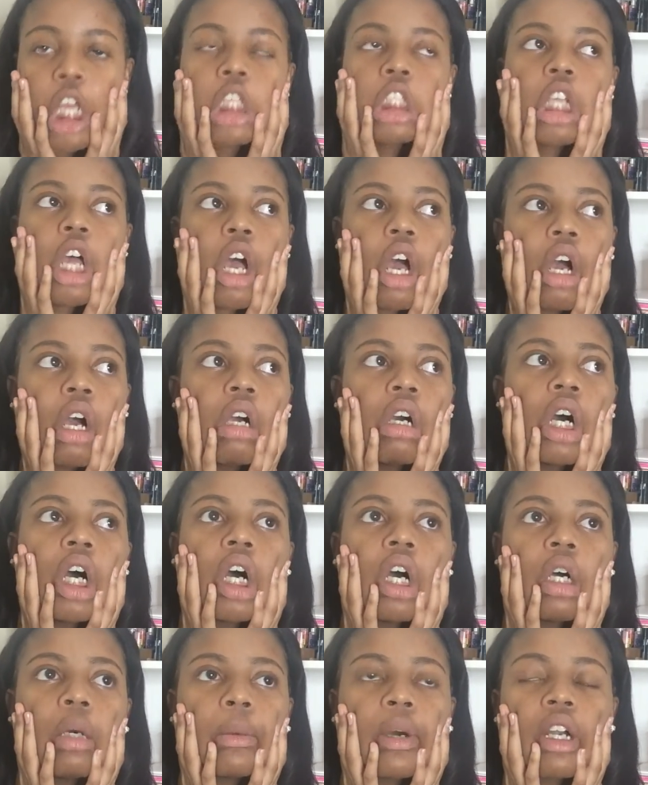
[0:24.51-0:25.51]
So
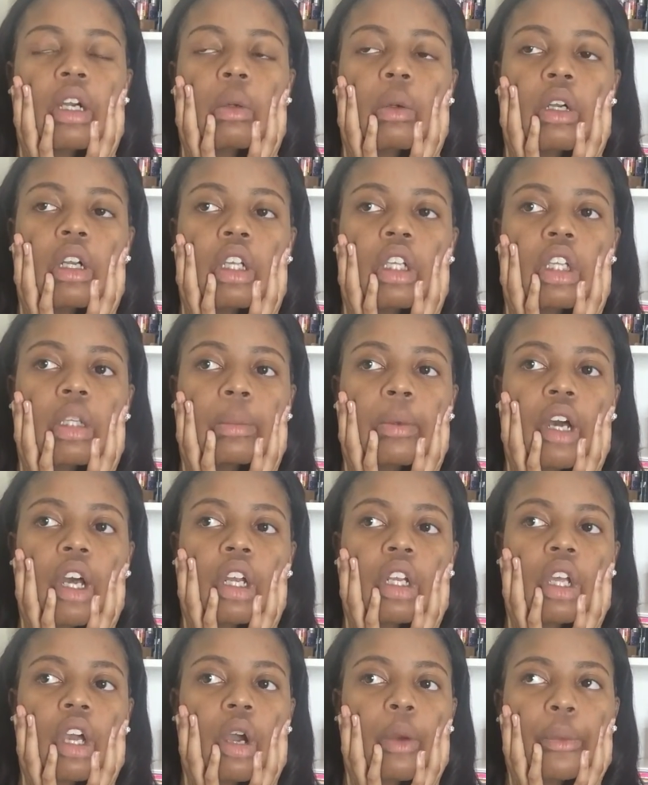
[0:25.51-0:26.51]
I don't want to keep
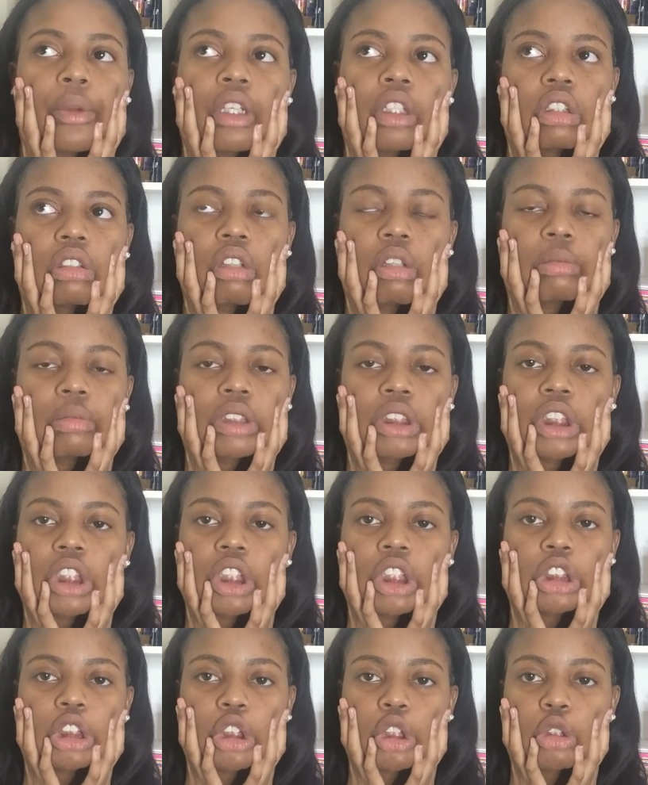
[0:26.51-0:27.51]
on going. I'm just
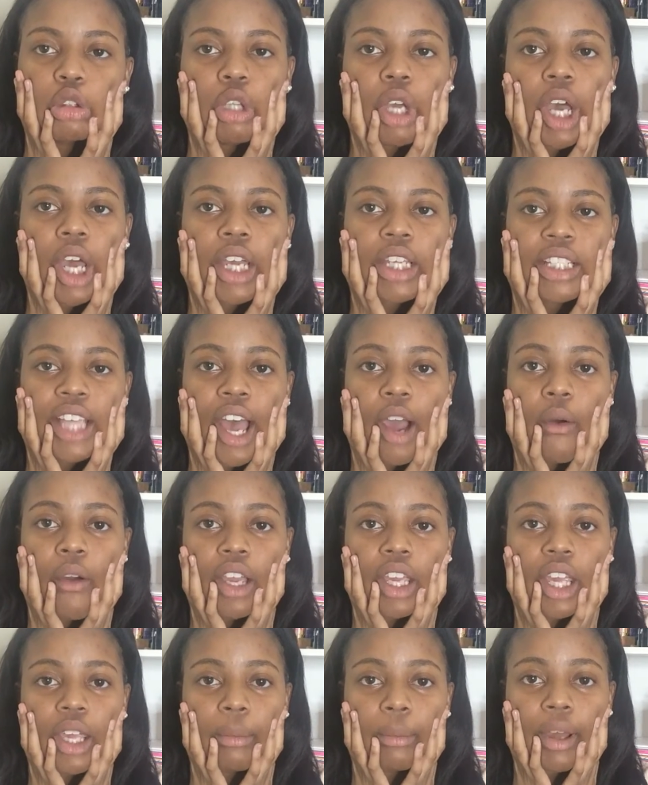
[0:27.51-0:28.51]
gonna show you guys how
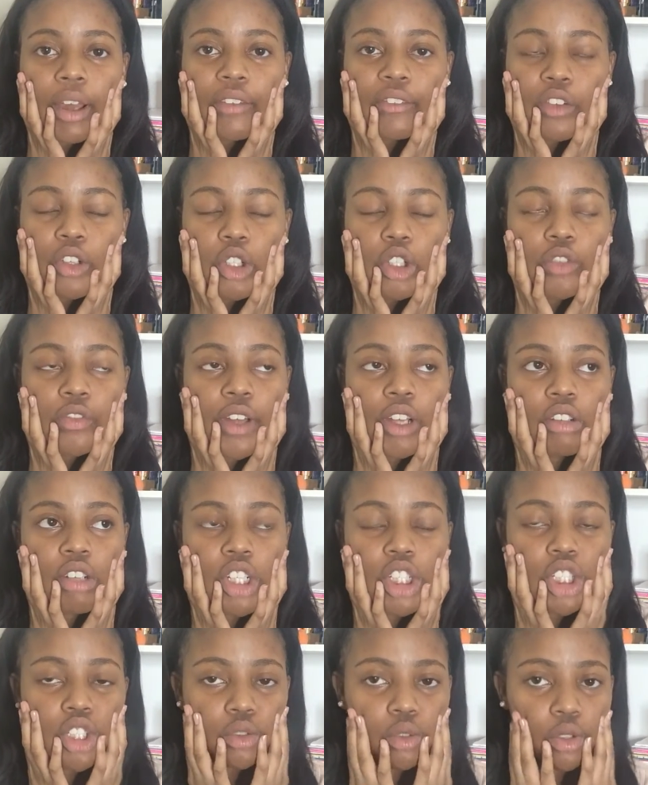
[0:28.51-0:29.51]
I get my full
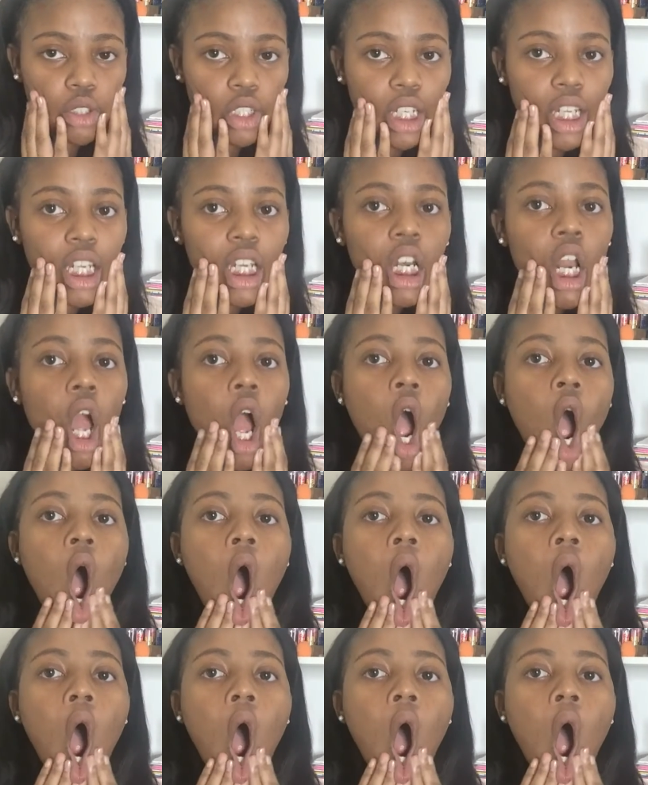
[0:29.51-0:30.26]
foundation routine.